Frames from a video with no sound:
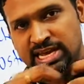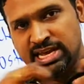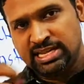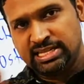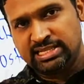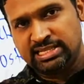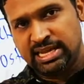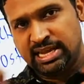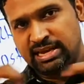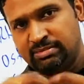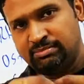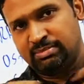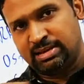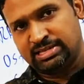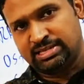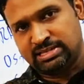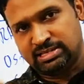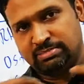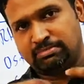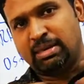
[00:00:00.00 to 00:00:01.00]
in that
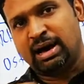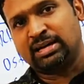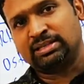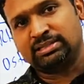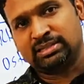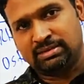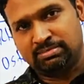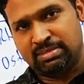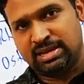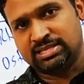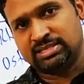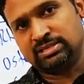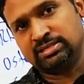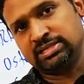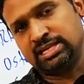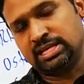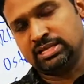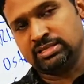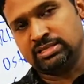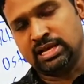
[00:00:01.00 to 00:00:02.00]
muscles, among the muscle
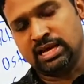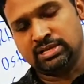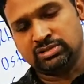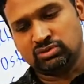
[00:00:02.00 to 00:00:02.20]
cells there.